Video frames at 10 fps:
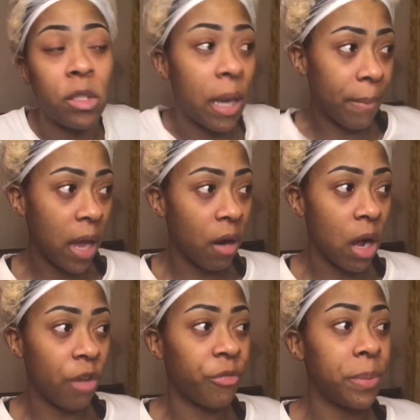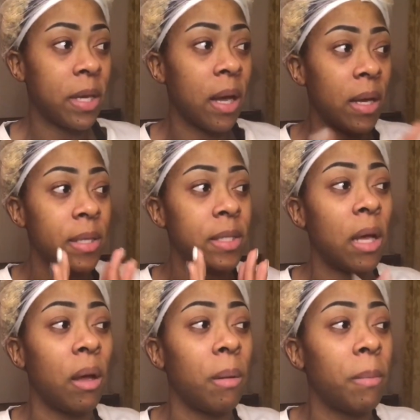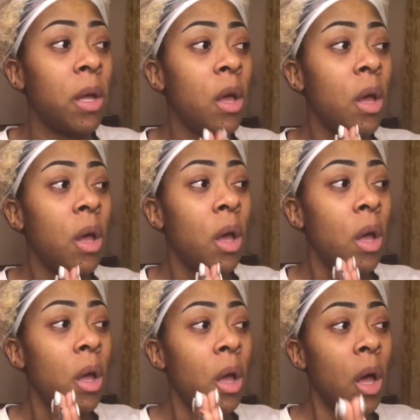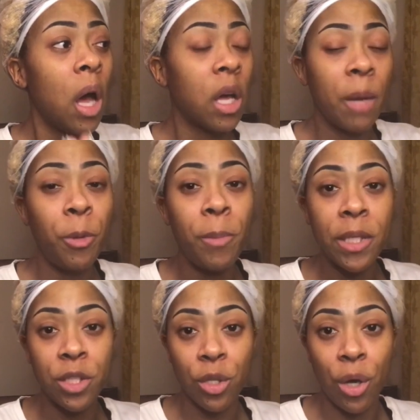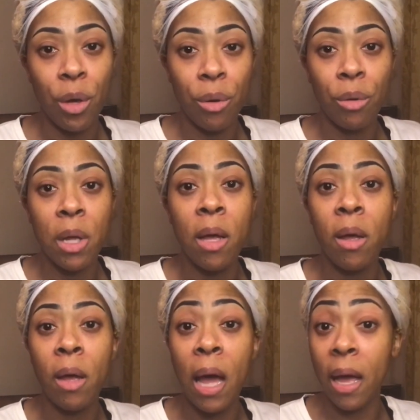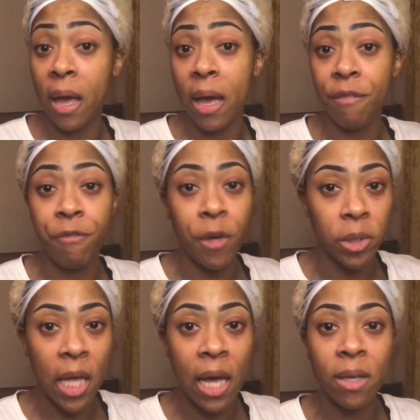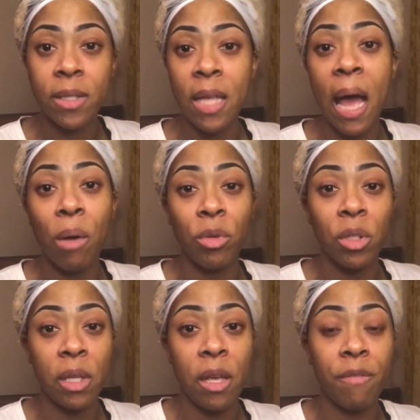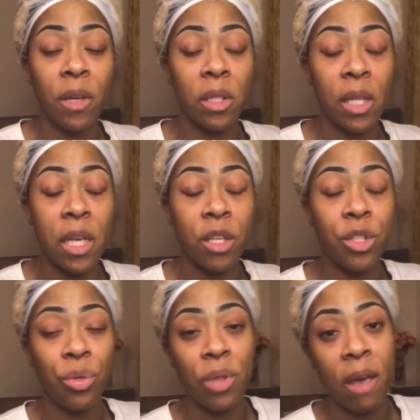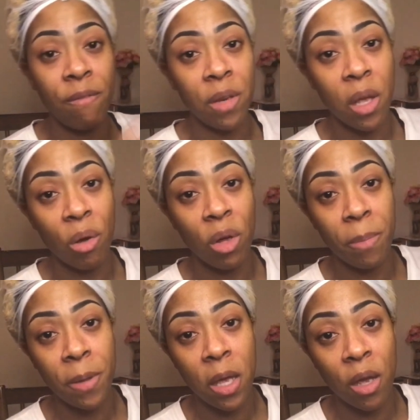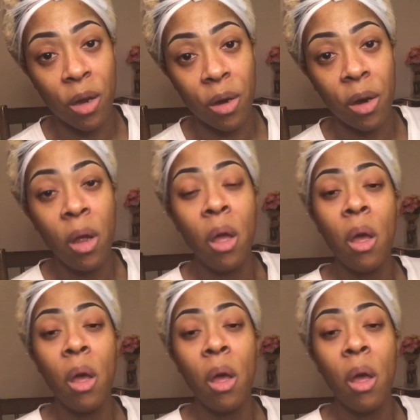chop my hair off because a couple months ago, I got faux locks. I will leave a link to that video up here.